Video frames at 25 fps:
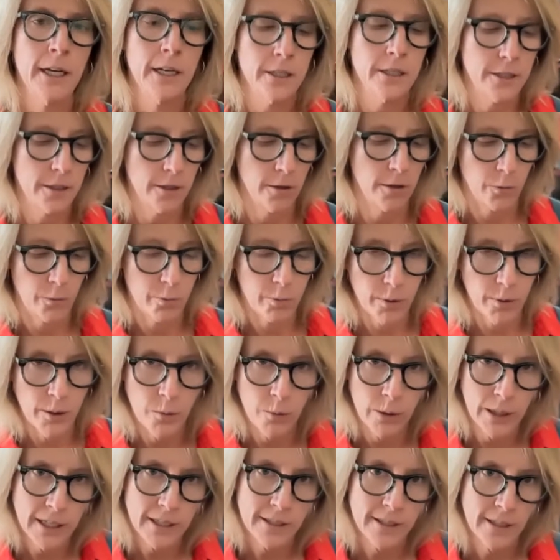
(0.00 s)
So 3
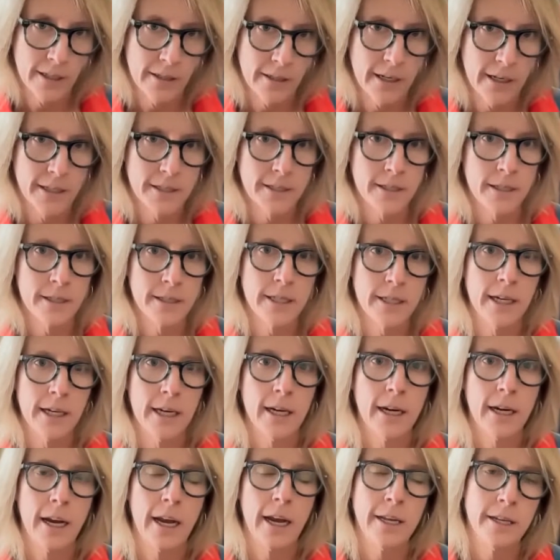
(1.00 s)
weeks on licensing,